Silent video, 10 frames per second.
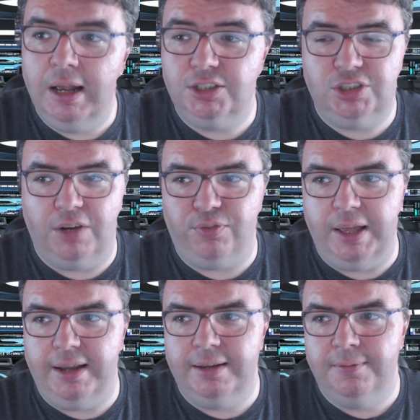Stuff
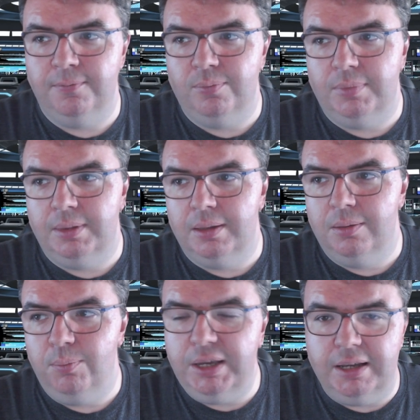like
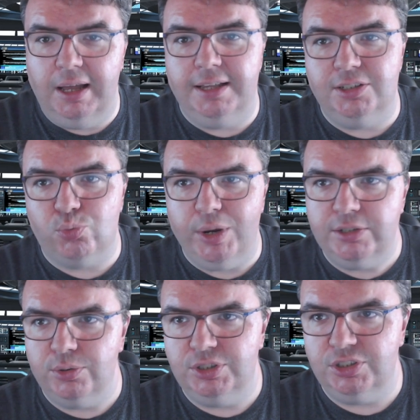because
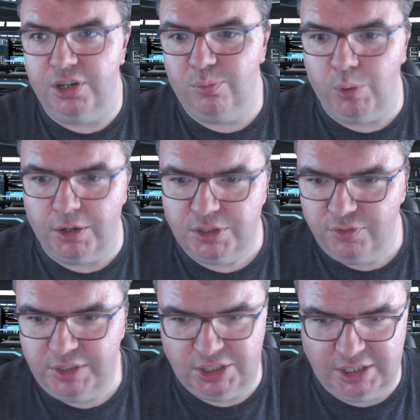resources are
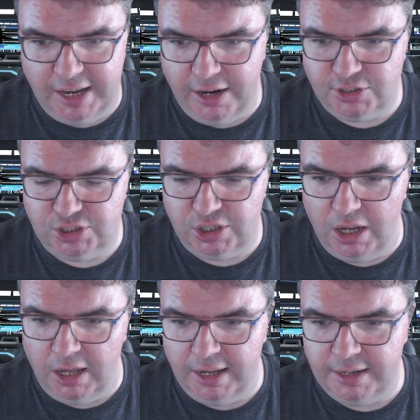relatively scarce
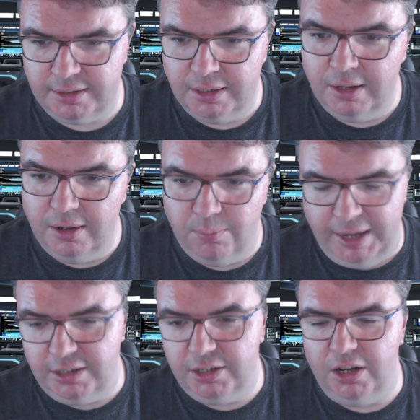on
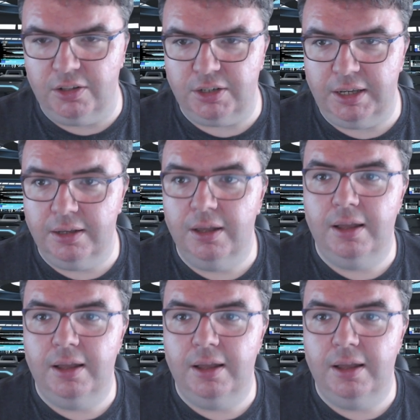Beta Colony,